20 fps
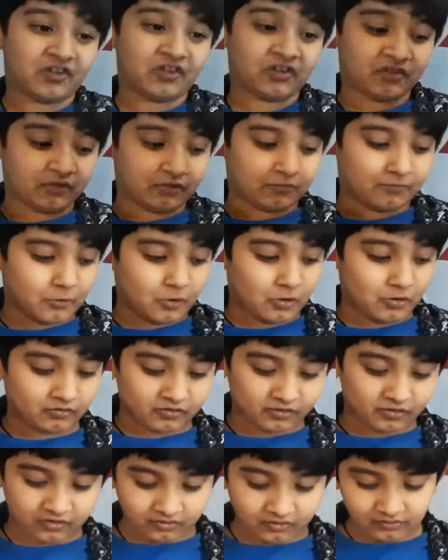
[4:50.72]
answer
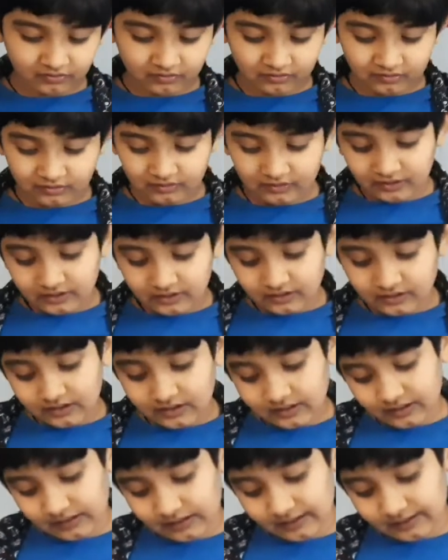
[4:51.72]
books.
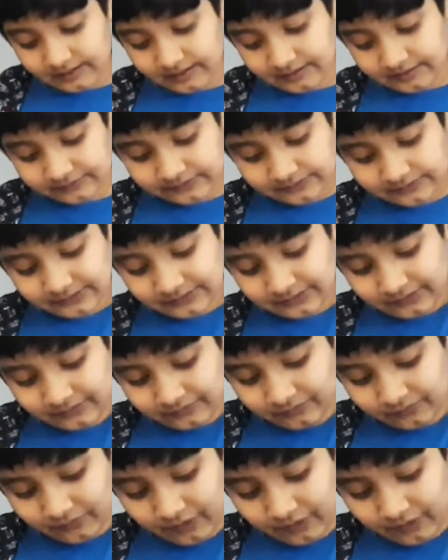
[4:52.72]
And here's